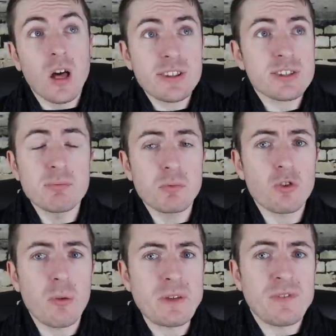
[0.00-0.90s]
not some
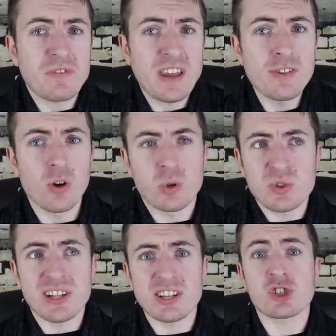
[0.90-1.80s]
grubby 15-year-old
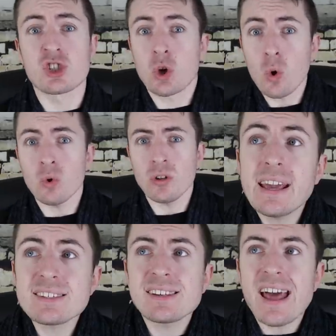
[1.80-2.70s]
who's still at school,
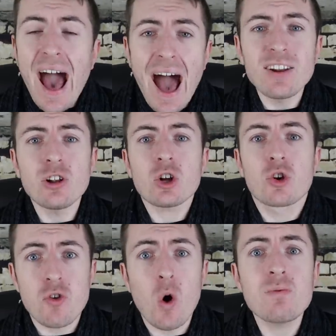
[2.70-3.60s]
he is an adult
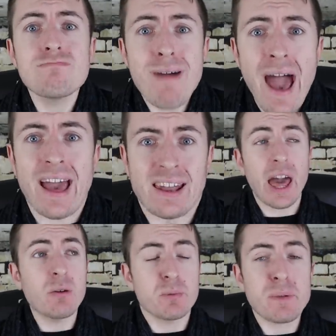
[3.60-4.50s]
grown man.
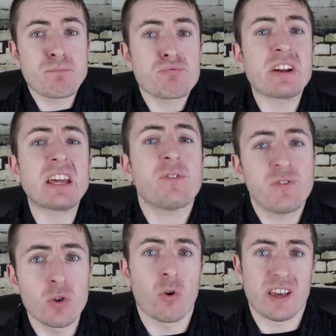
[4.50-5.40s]
I would be pretty
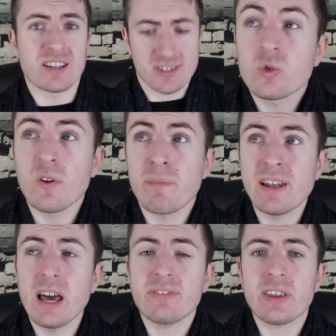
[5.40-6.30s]
furious to have
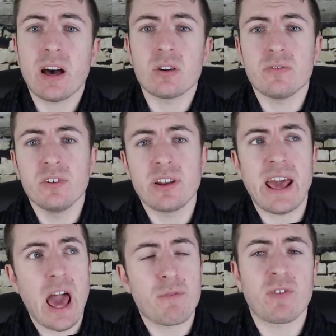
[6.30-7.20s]
been left out of
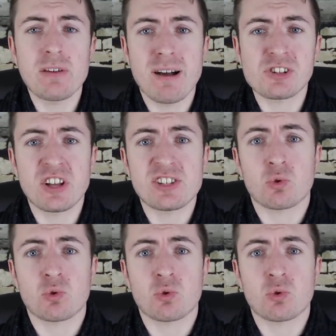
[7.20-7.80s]
nearly every matchday